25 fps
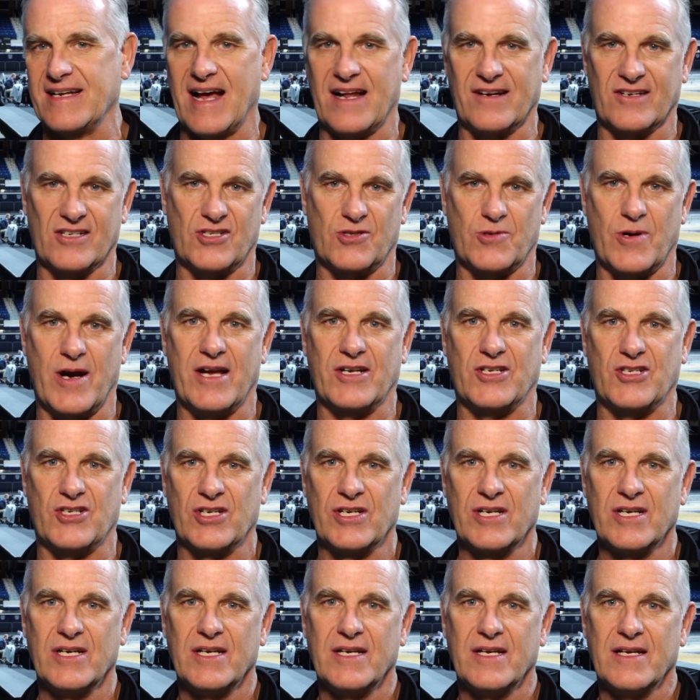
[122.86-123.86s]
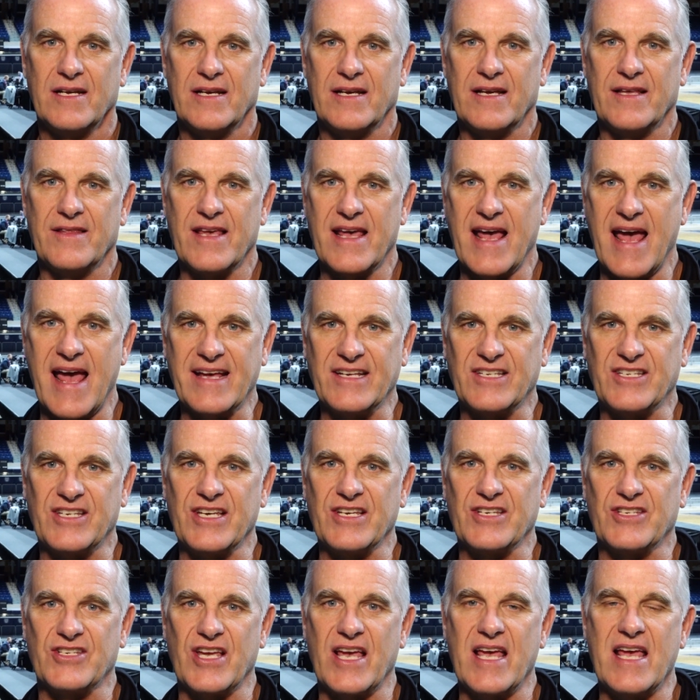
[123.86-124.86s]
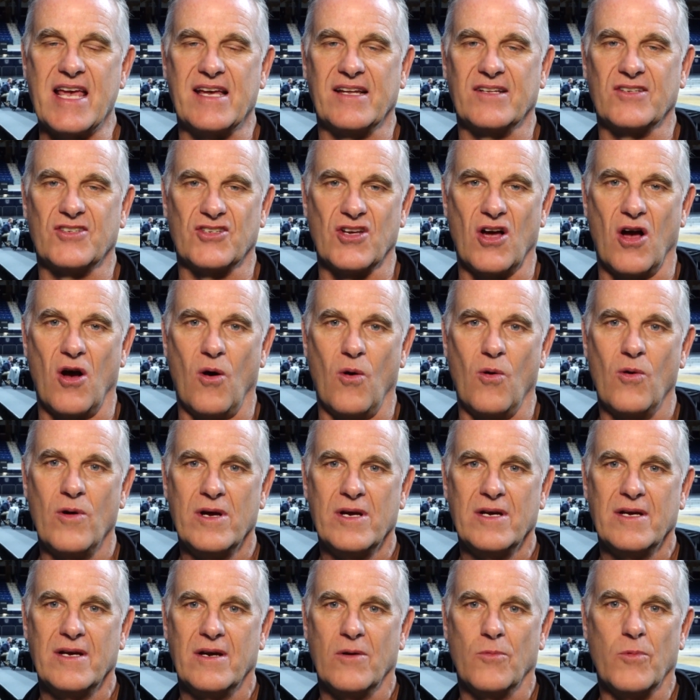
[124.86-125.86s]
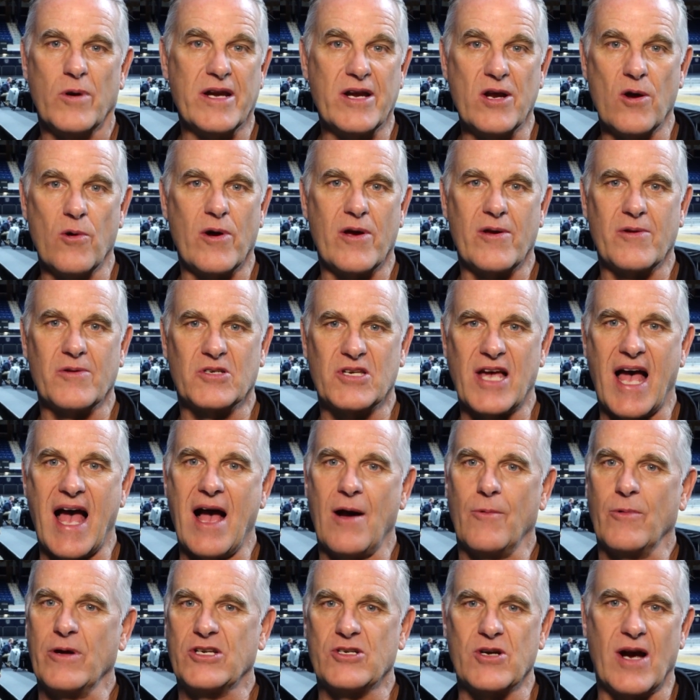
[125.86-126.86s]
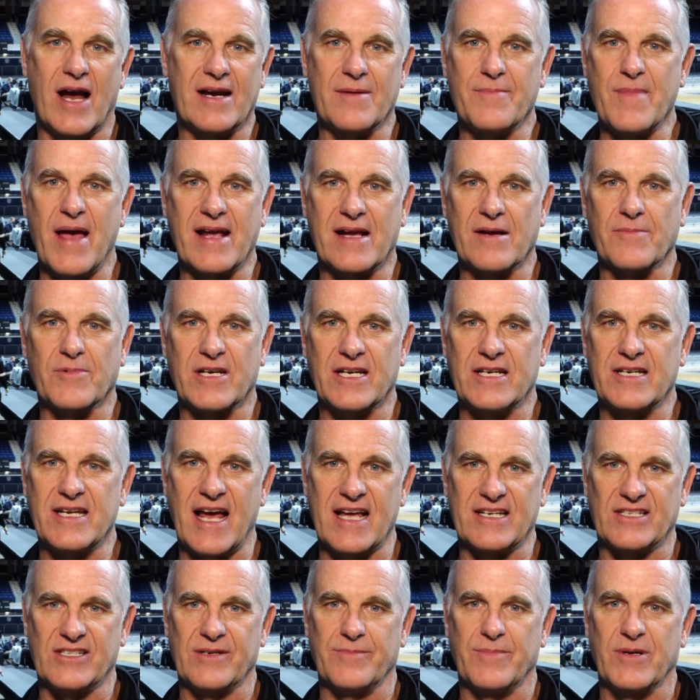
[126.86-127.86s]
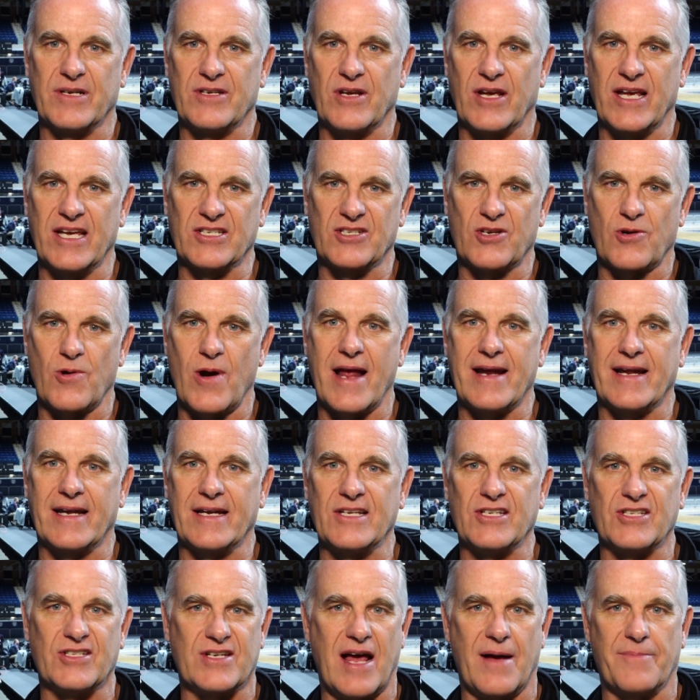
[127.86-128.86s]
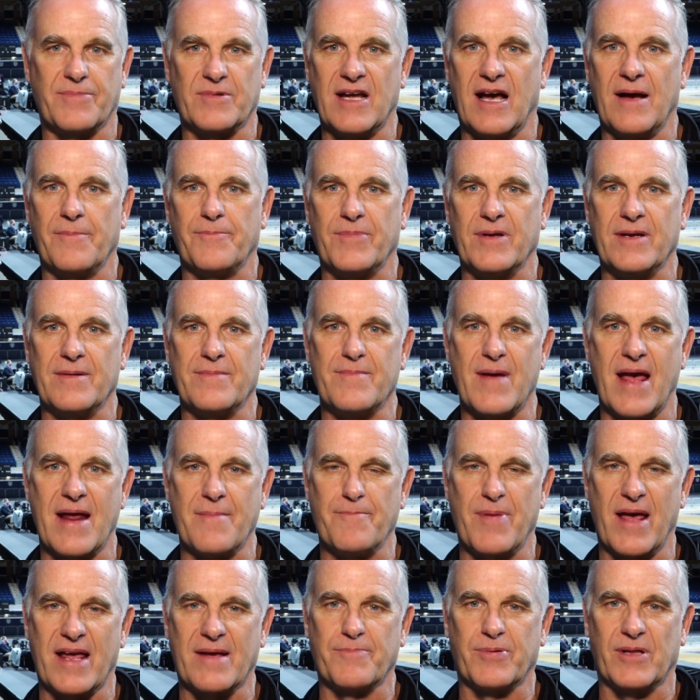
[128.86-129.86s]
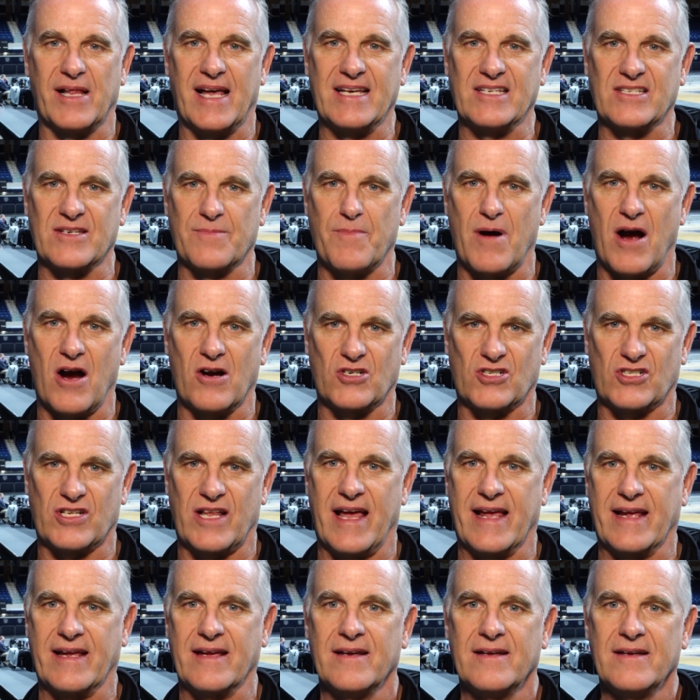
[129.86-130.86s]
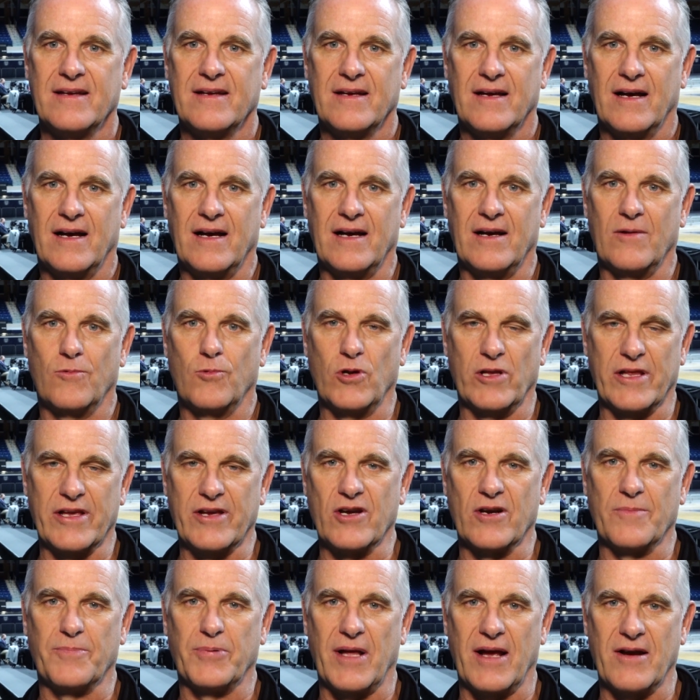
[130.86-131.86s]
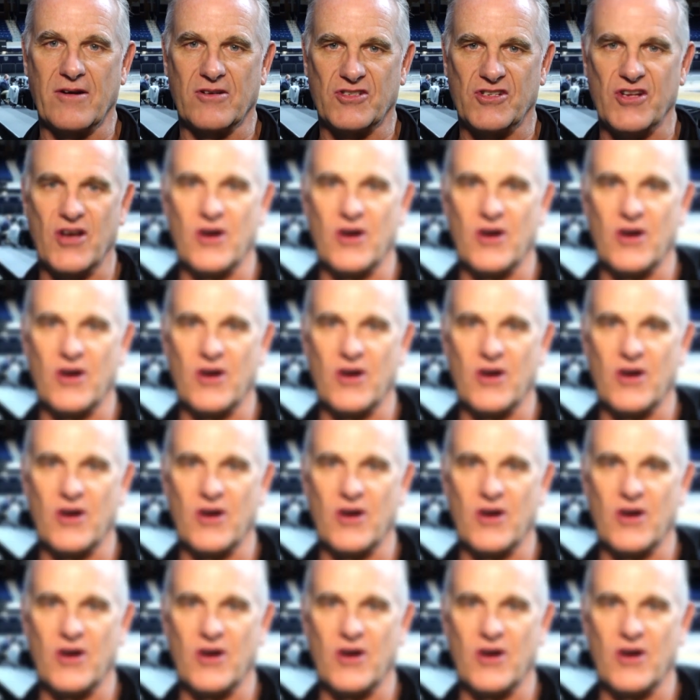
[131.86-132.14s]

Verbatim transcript: down the stretch in the ACC. And so we knew he was hot. We tried to make him contested. But to his credit, he stepped up and made big plays in March like uh, really good players